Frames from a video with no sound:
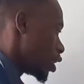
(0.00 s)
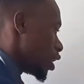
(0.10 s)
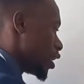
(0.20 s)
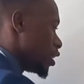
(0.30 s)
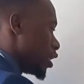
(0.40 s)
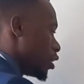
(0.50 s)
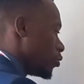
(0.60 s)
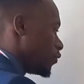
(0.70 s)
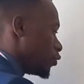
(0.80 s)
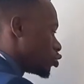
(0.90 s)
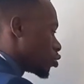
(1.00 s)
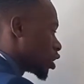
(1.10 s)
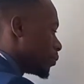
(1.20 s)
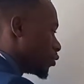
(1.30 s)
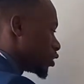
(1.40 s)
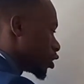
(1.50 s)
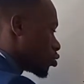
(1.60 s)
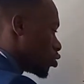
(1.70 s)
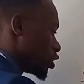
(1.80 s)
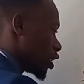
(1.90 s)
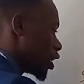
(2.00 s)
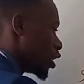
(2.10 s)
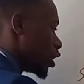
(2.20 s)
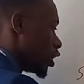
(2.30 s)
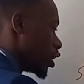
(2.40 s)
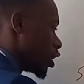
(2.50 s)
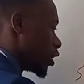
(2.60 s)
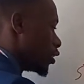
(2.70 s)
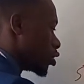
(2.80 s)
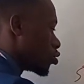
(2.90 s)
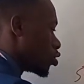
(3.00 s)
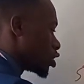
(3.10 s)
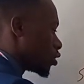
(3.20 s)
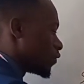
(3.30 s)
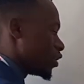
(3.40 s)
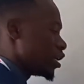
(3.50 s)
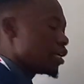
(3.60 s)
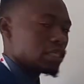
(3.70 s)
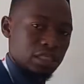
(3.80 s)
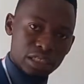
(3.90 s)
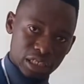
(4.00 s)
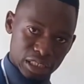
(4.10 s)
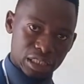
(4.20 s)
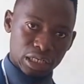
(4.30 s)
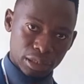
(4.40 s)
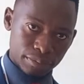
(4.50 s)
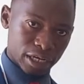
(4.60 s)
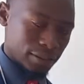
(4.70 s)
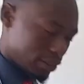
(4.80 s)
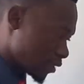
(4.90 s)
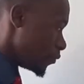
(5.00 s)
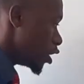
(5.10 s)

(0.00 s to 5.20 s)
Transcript: If you talk about a quarter, the quarter of a year is 3 months.